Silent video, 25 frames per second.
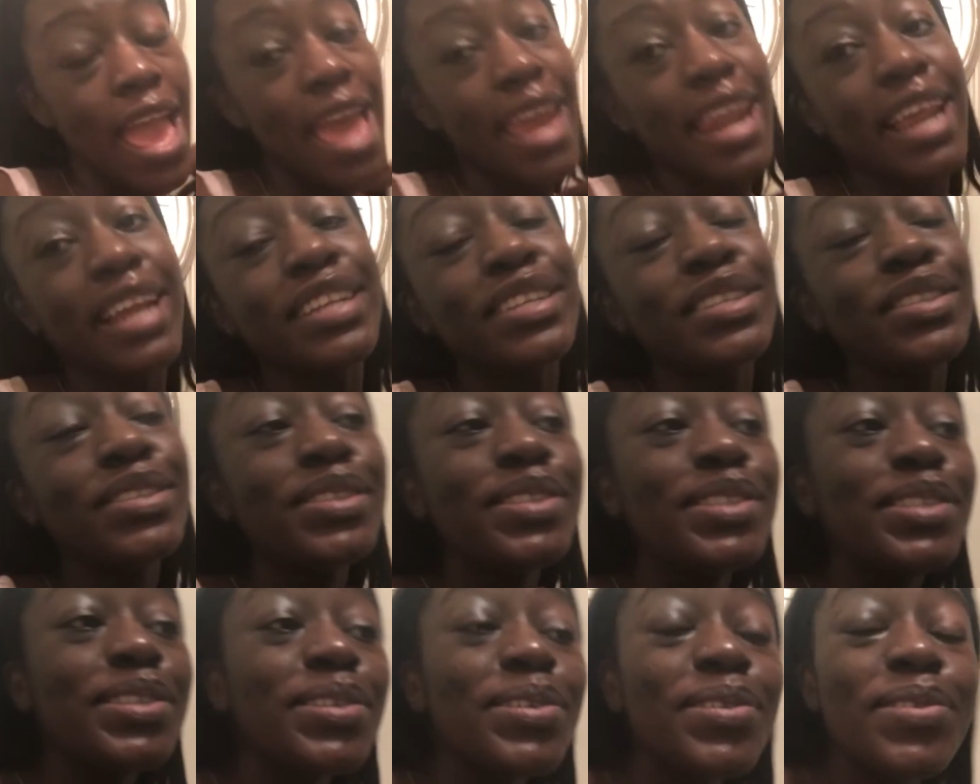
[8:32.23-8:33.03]
and I
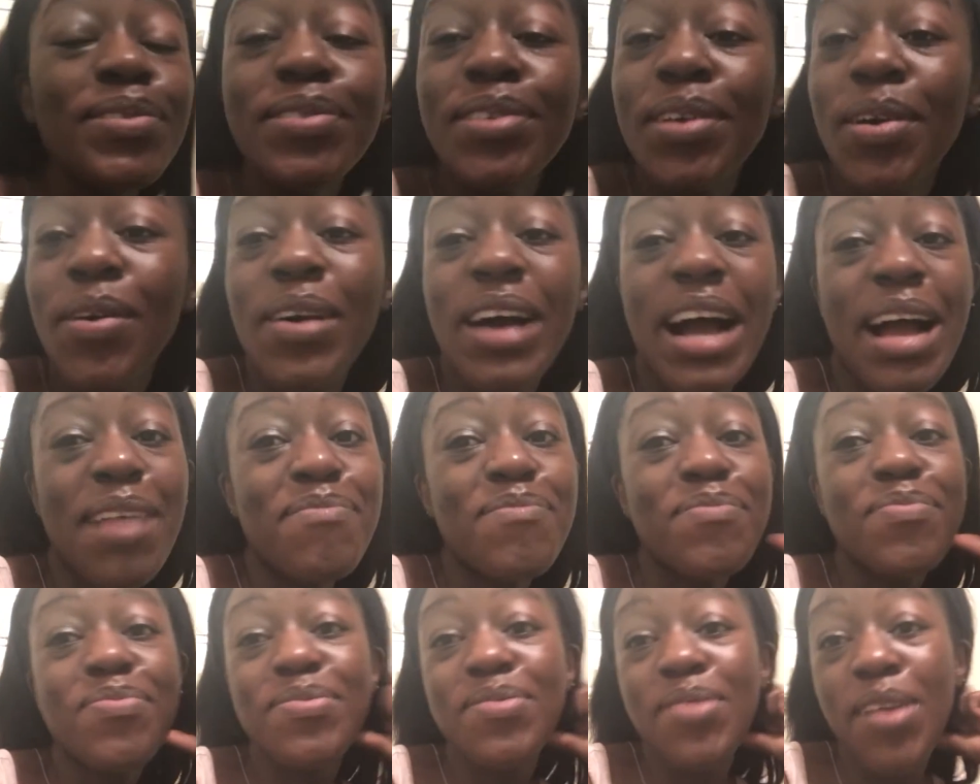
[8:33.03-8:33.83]
do know
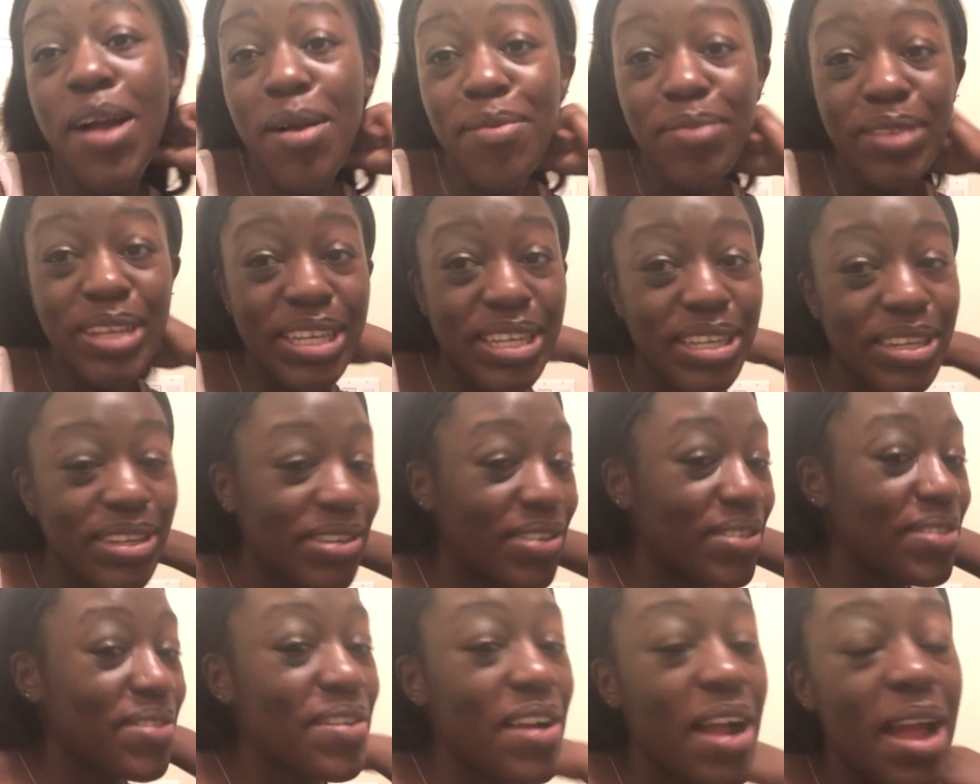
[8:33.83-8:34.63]
I'm probably gonna
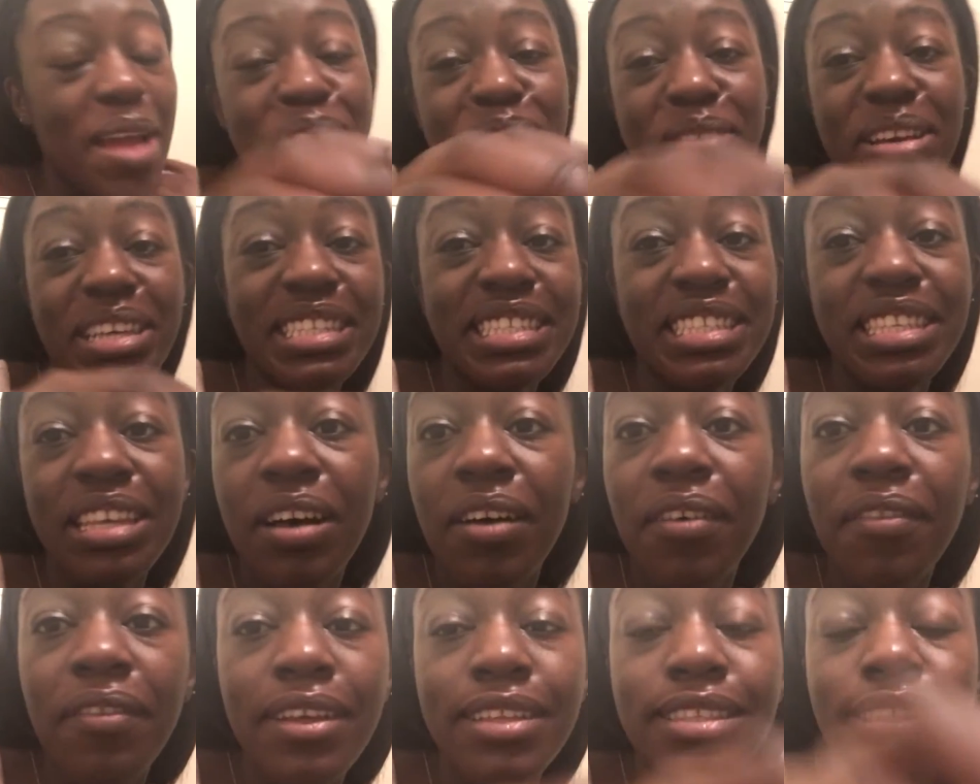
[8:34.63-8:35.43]
cry
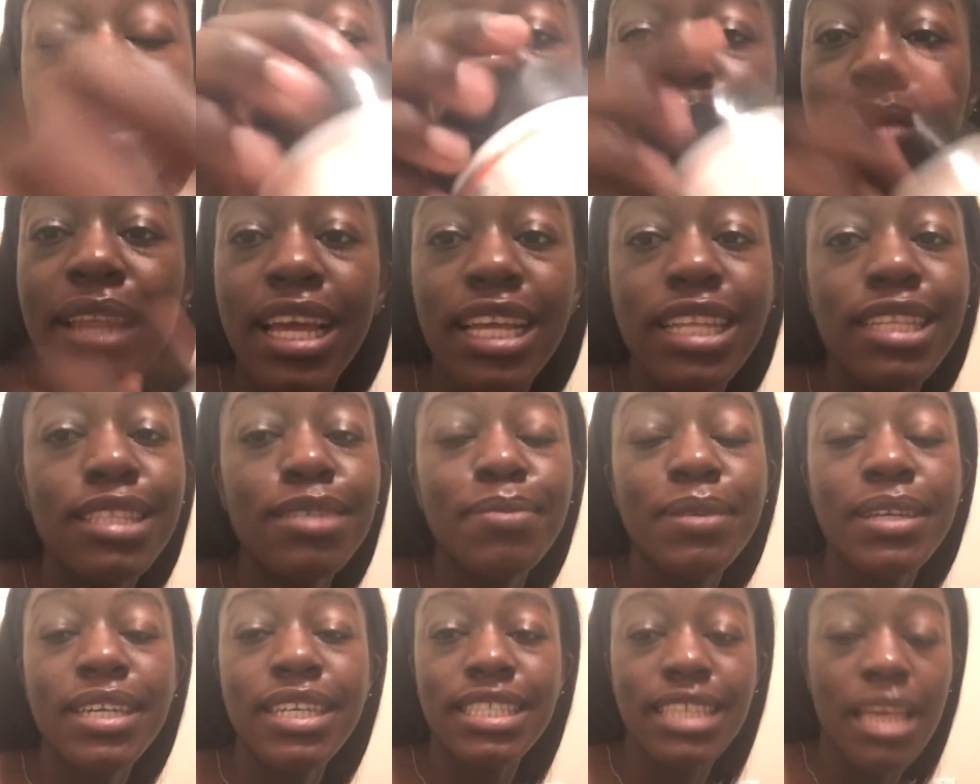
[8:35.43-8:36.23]
myself at some
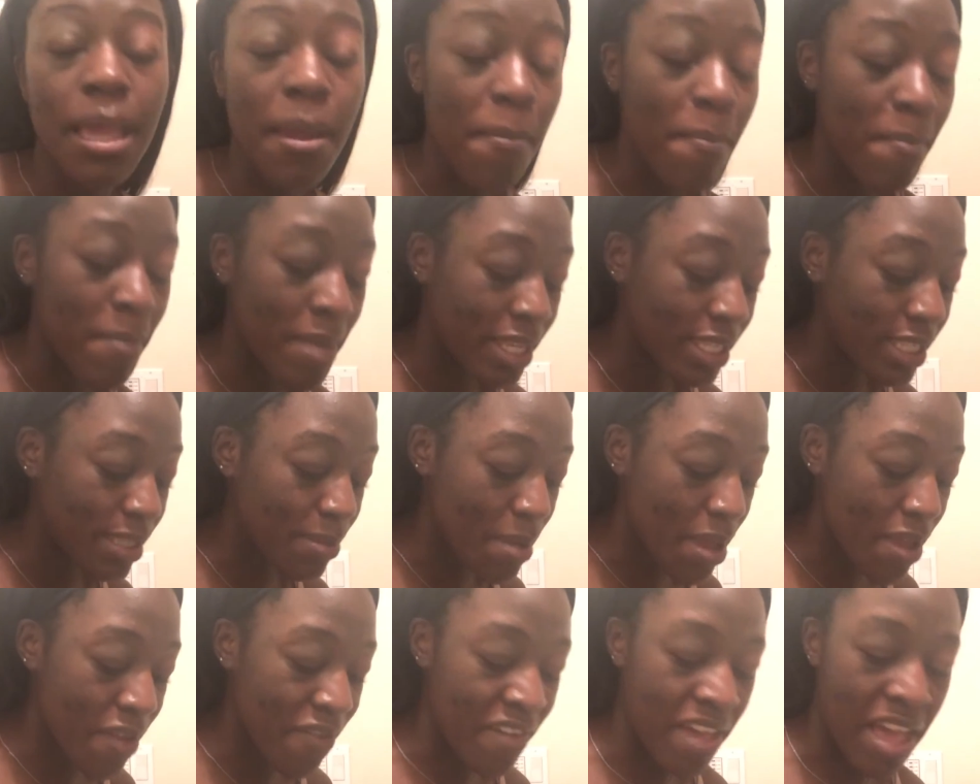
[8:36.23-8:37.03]
nights because I
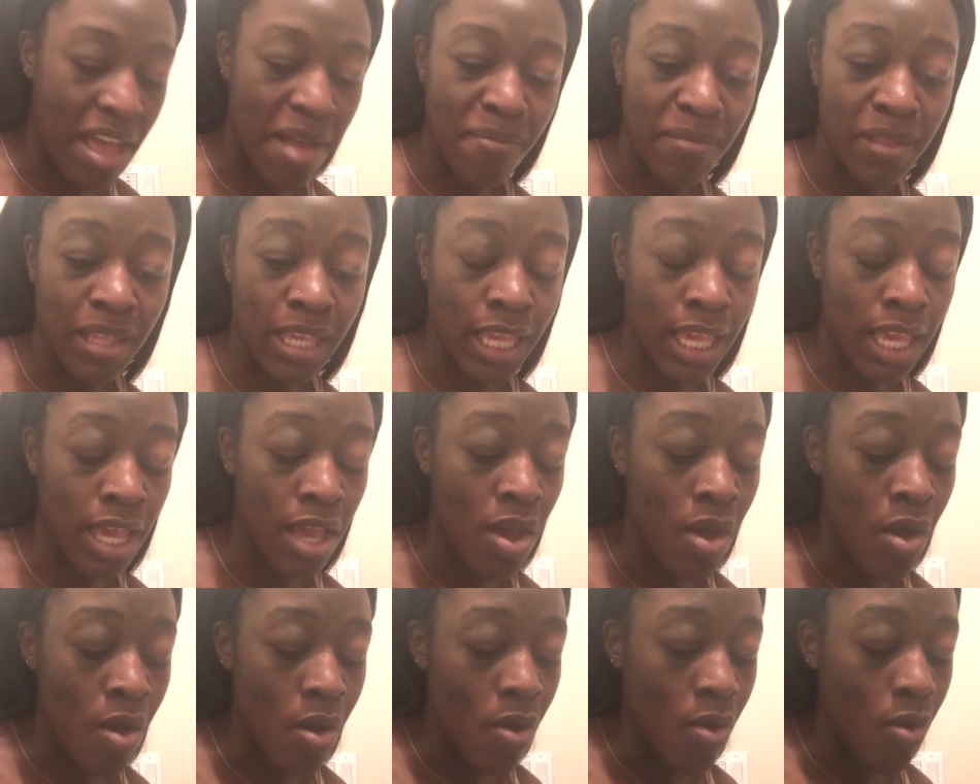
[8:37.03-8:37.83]
miss my family,
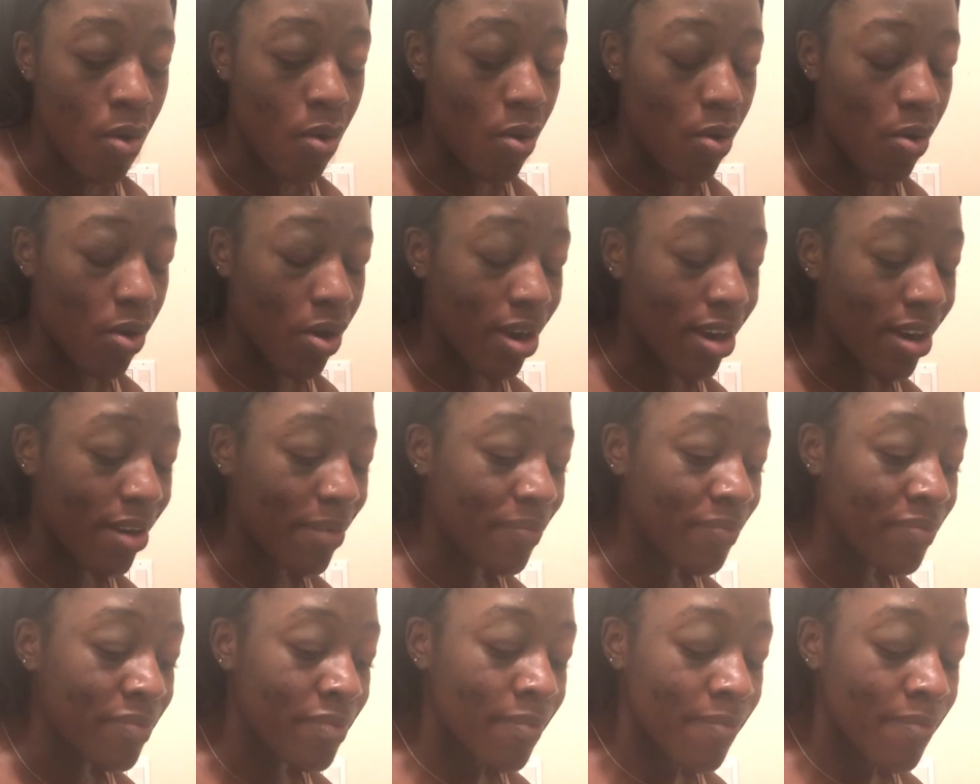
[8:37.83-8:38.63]
or